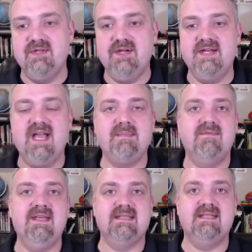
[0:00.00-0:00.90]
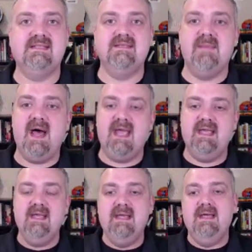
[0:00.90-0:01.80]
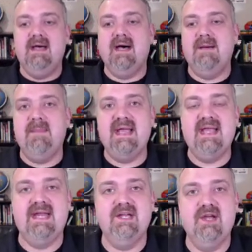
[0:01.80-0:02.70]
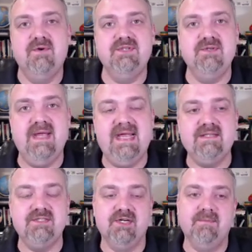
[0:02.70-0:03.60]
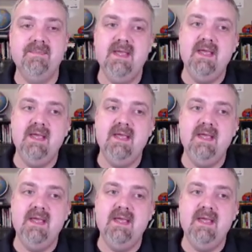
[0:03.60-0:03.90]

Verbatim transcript: you should look at a cup of this. This is my kind of go-to answer.